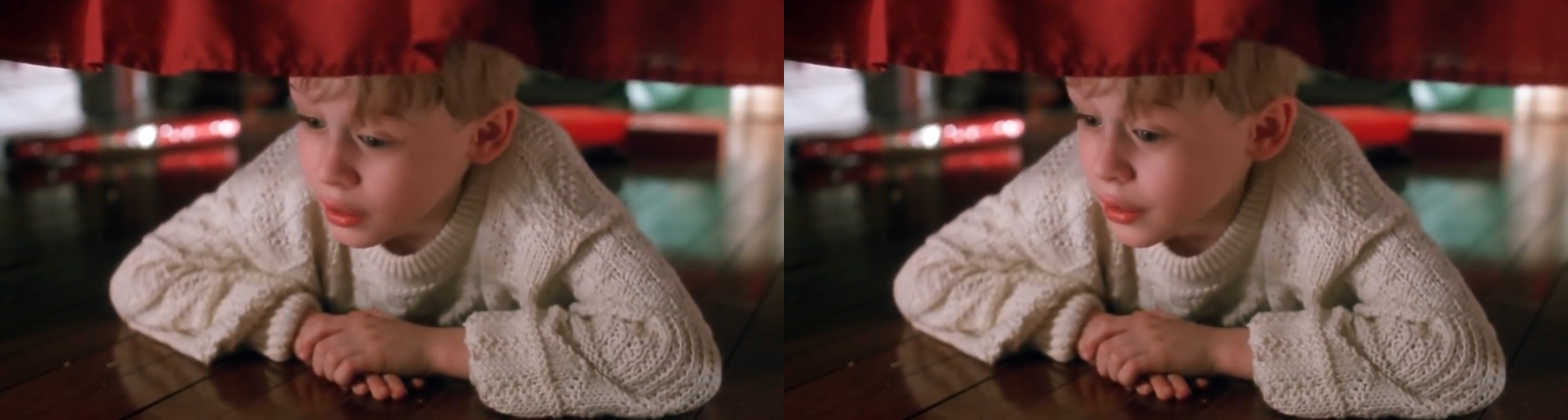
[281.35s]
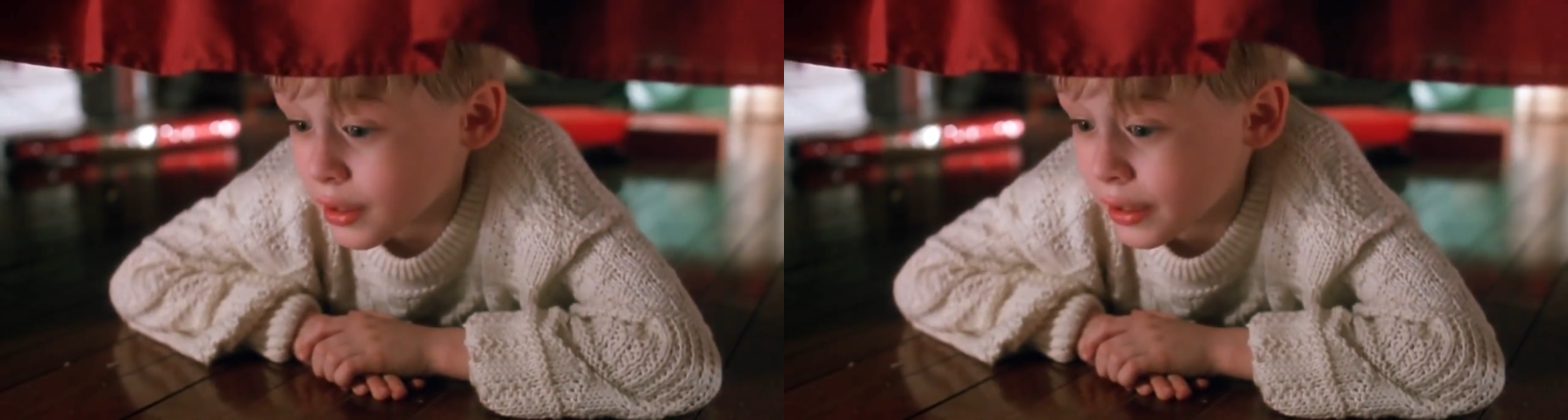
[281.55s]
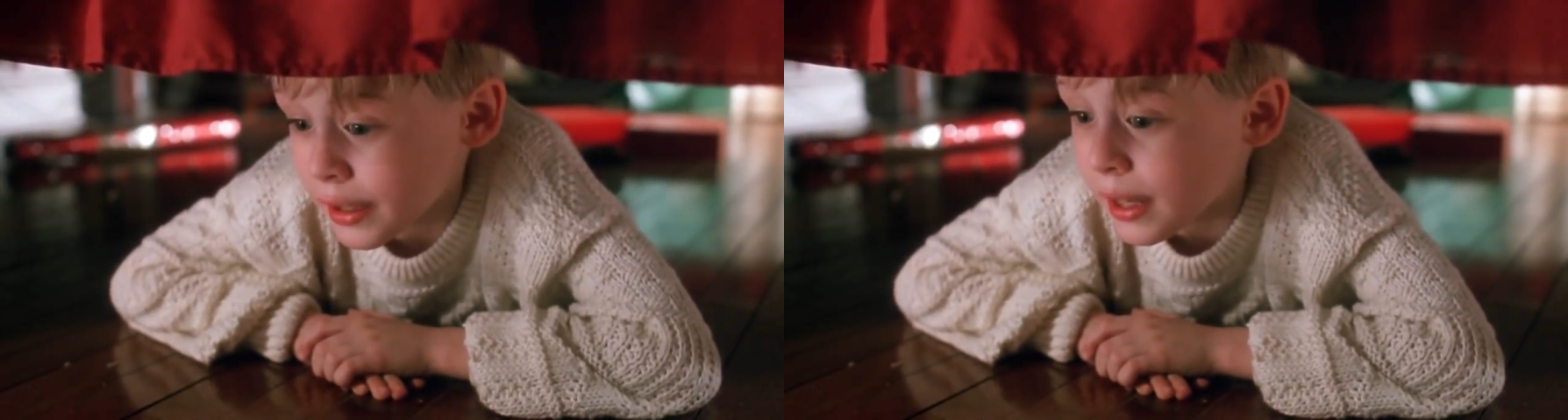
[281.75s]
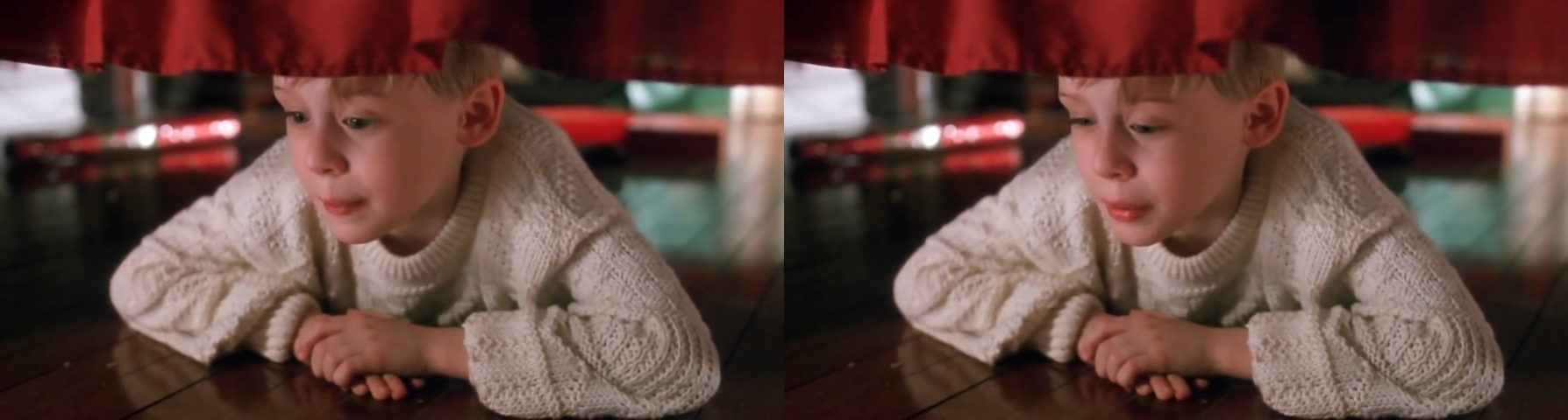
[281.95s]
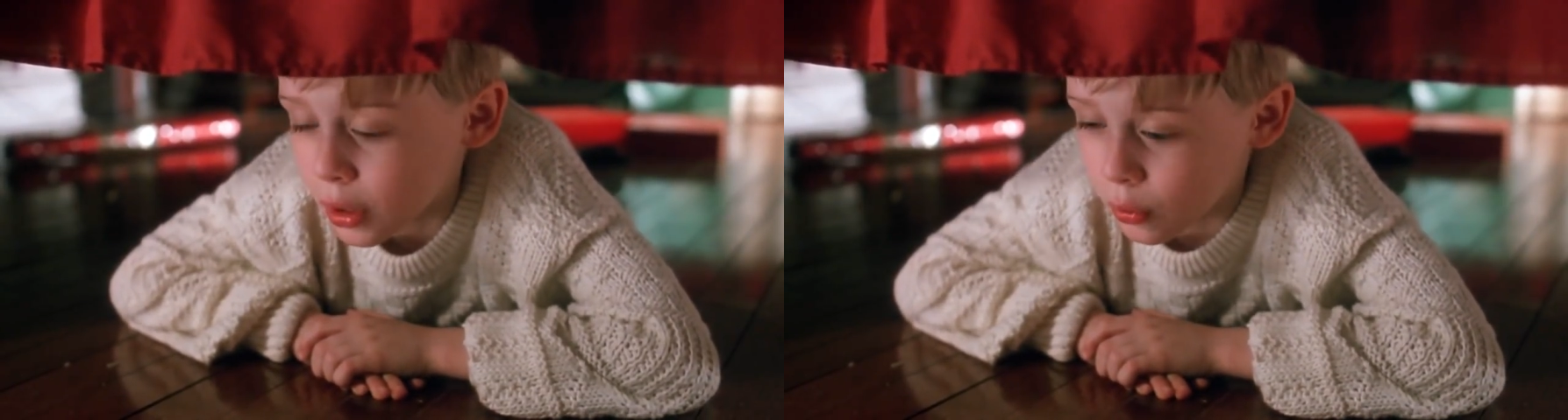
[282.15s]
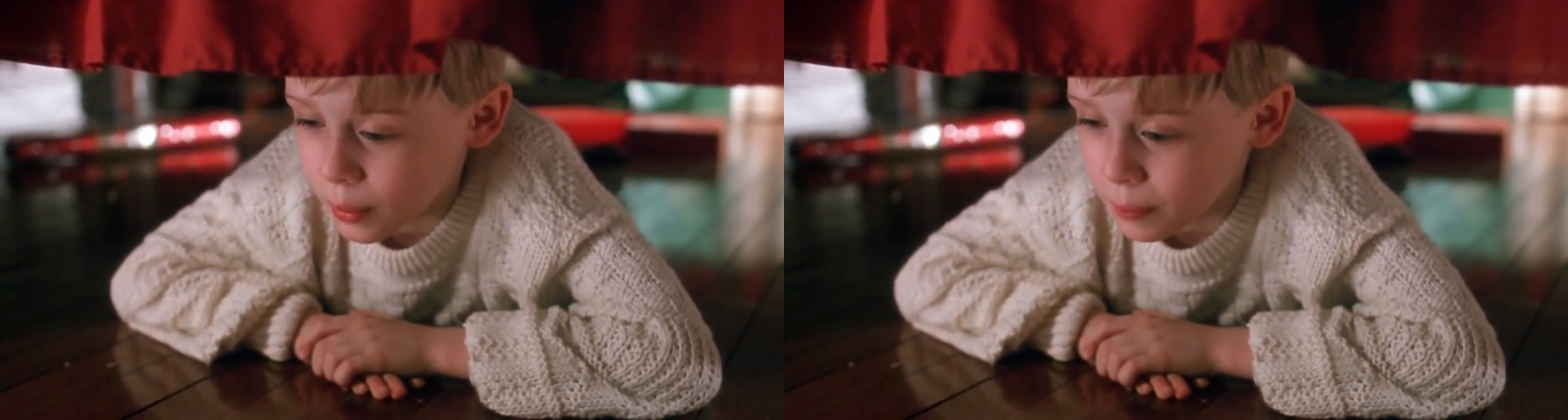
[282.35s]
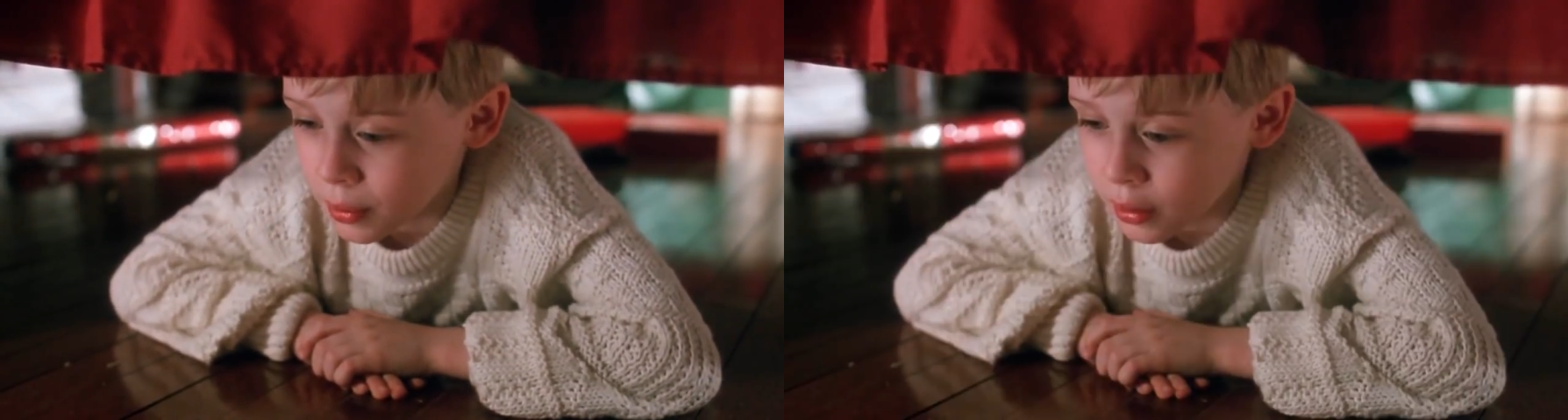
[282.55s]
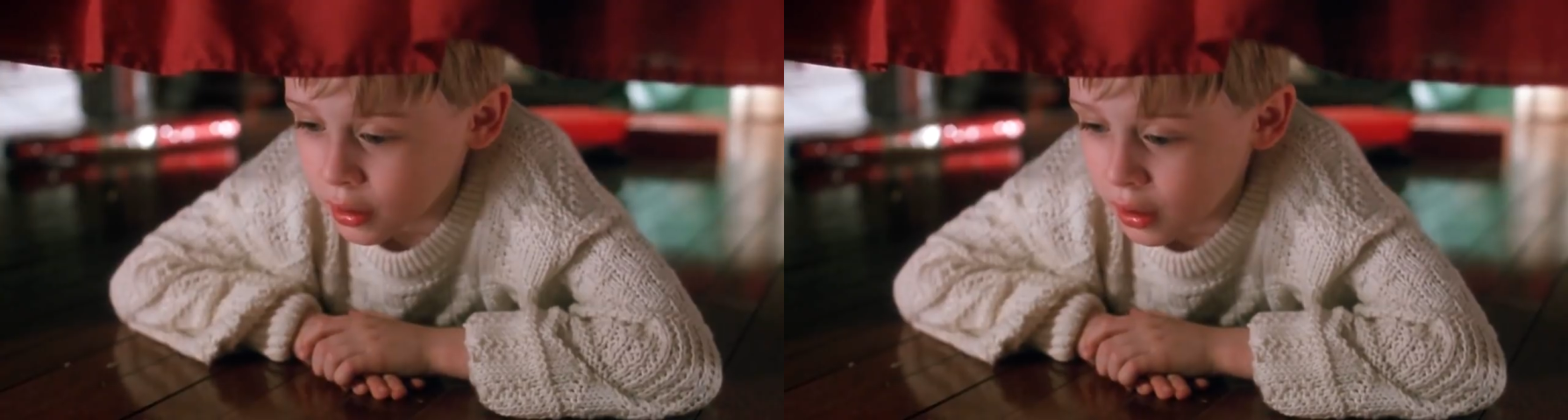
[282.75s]
of this video, let
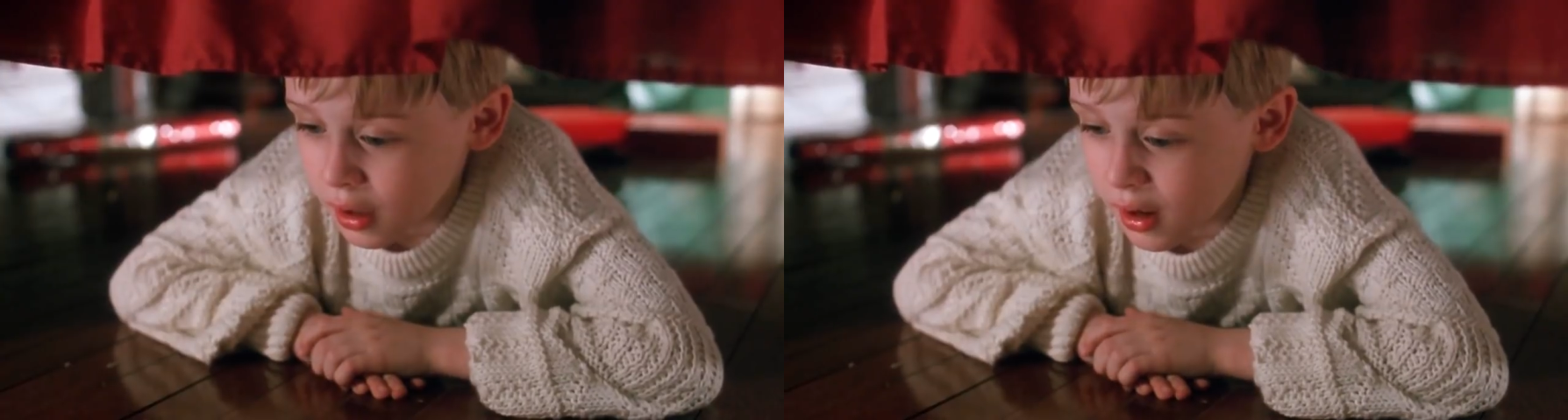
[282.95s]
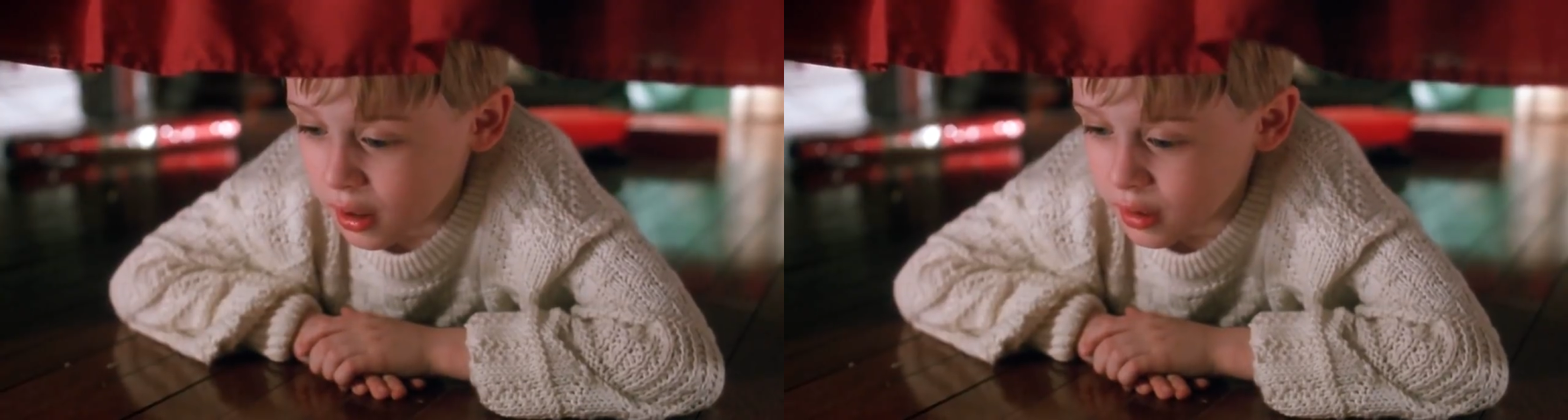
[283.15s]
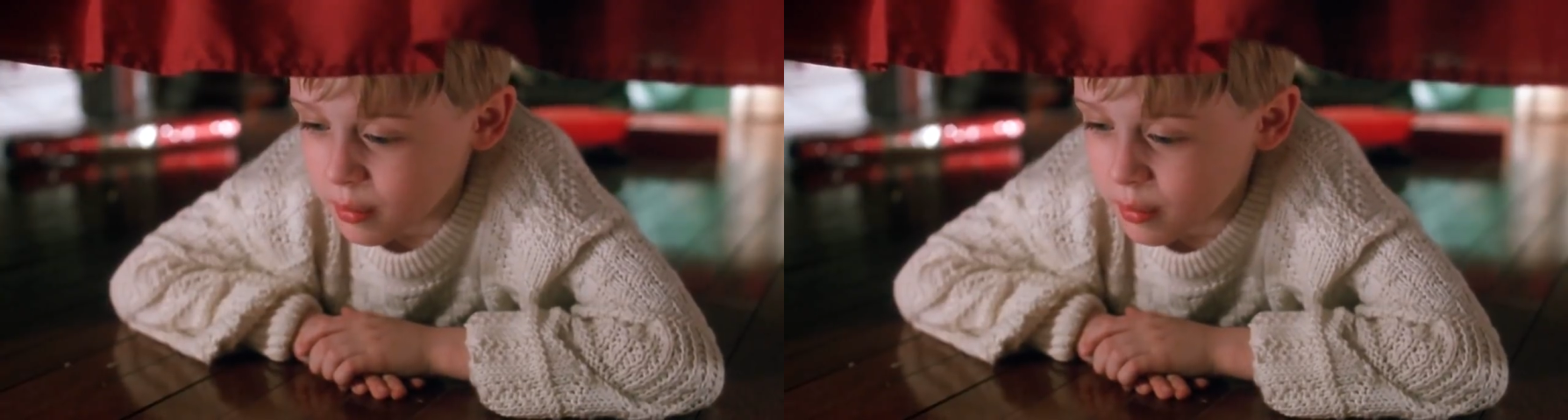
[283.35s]
us forget